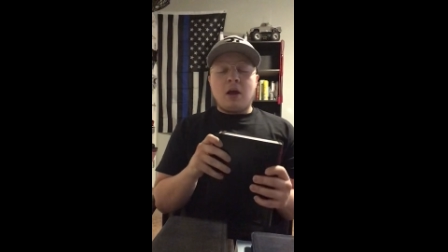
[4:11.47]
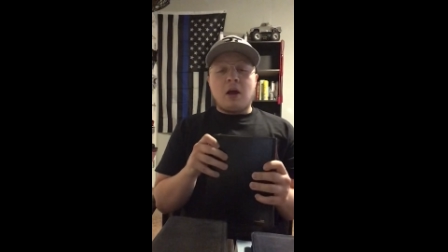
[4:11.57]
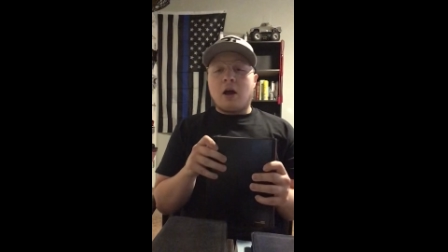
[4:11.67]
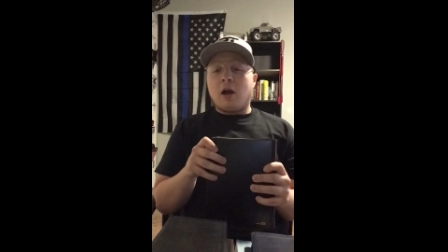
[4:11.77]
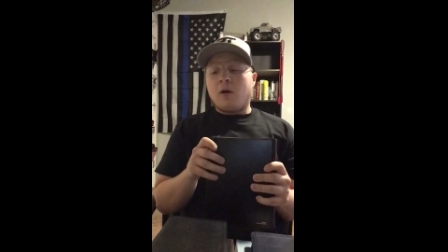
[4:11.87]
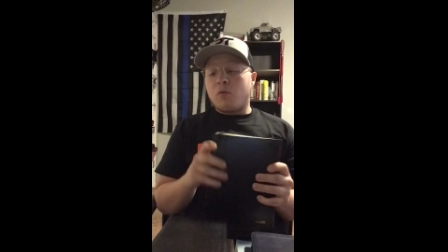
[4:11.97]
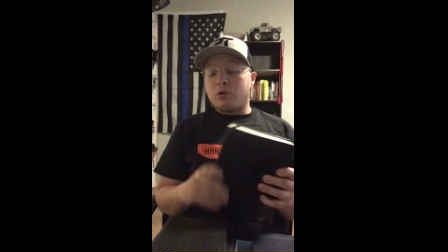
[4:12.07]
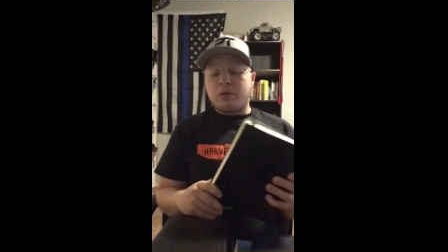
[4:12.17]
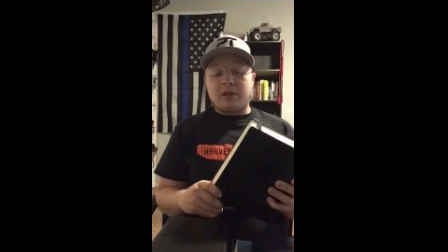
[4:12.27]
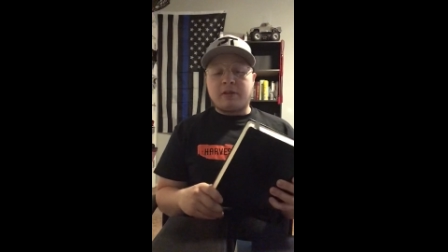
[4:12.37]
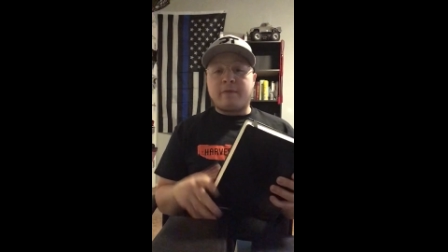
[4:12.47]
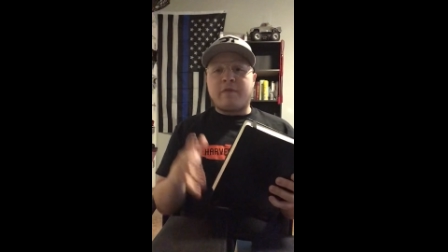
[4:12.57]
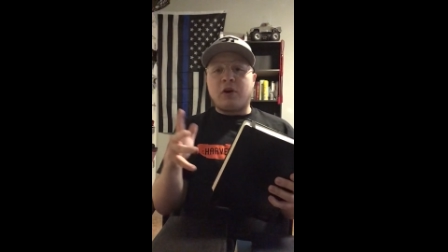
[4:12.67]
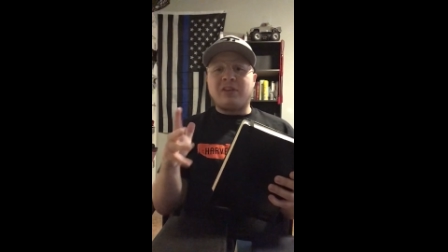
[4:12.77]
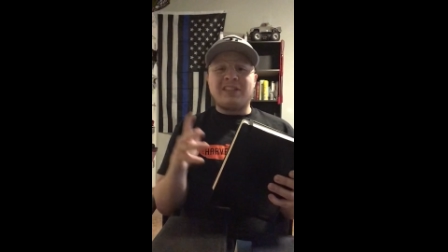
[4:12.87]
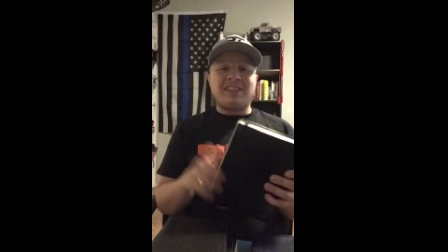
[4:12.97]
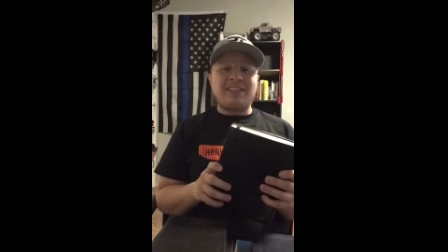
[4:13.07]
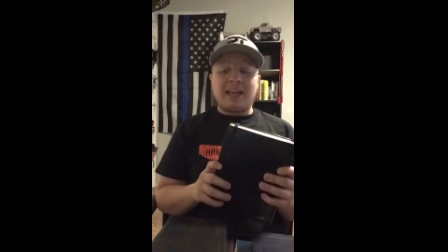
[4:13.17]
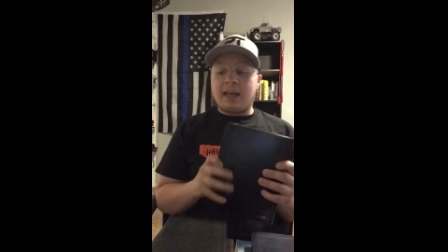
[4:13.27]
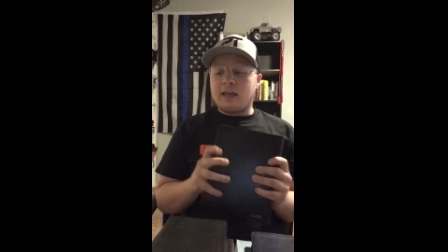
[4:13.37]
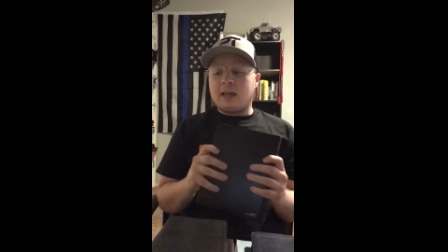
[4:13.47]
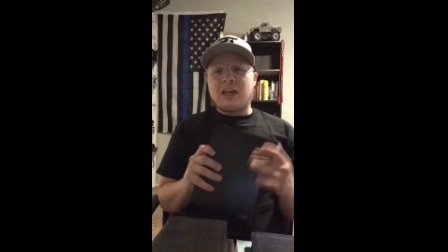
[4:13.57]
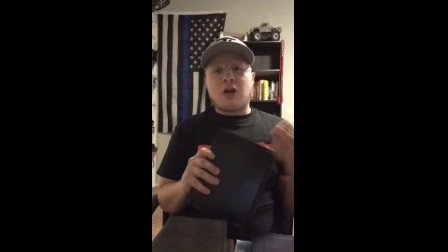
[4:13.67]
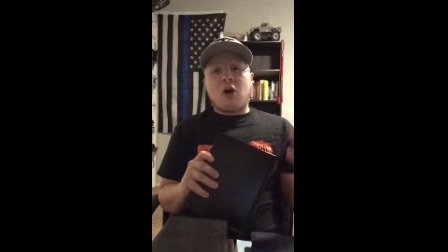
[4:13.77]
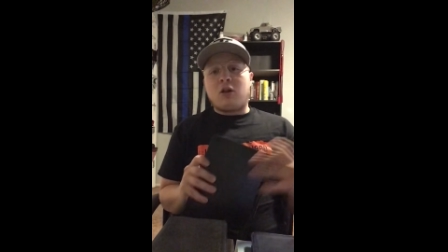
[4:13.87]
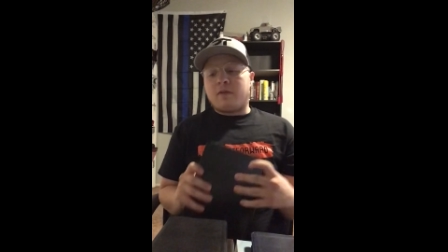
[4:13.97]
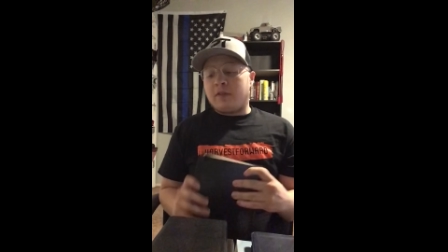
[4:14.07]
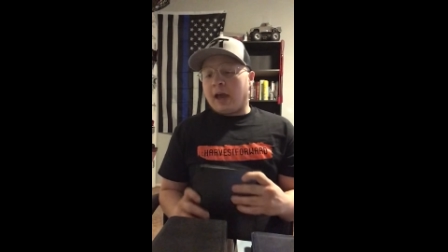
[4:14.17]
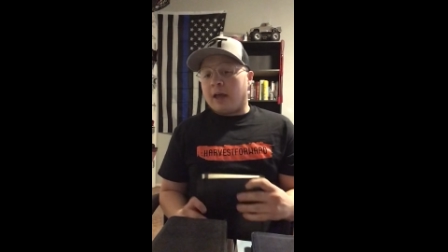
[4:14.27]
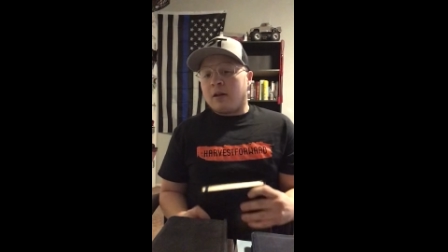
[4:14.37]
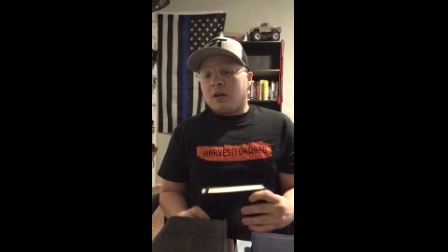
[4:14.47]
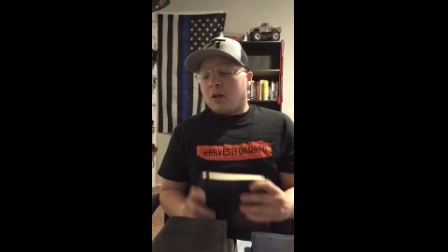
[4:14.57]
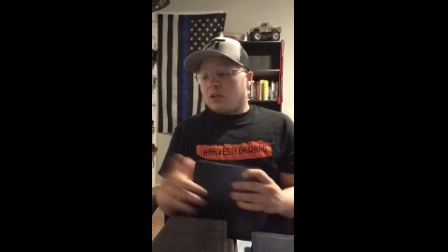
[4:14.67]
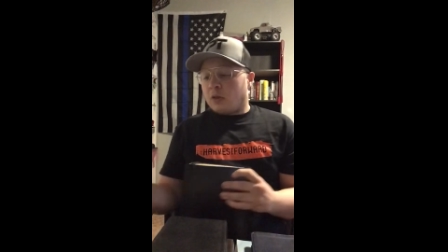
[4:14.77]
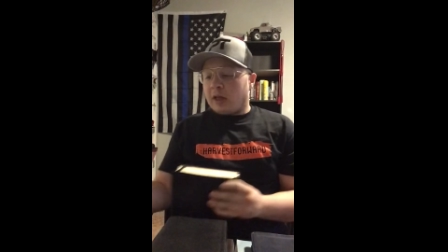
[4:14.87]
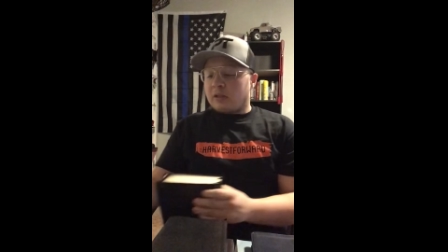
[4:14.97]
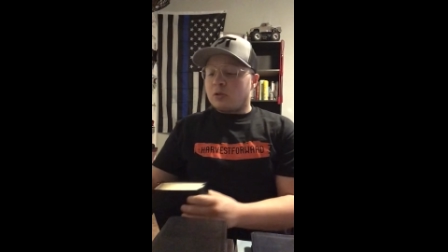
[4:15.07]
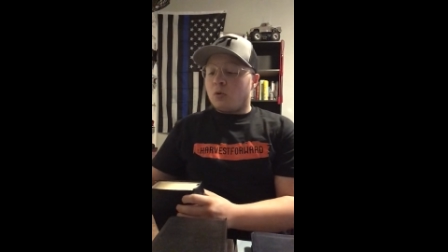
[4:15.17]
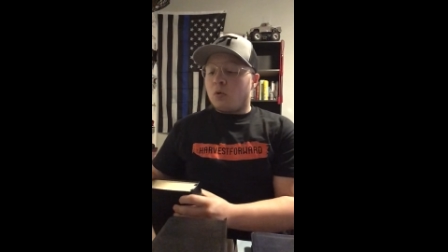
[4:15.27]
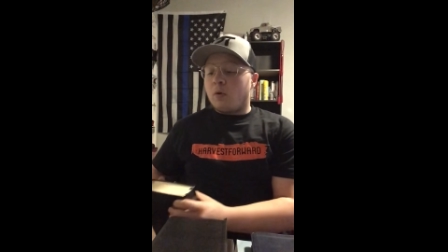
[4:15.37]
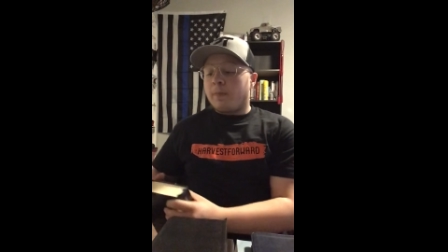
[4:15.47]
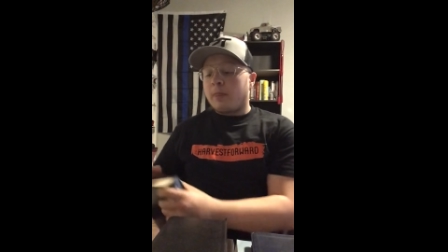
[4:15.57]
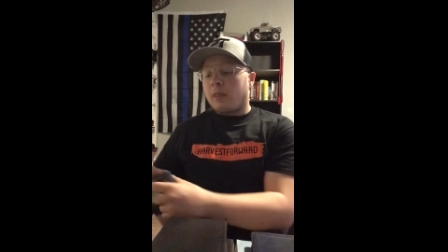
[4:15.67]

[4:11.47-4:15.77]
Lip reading: what you think the verse is saying, and all of that. So that's cool.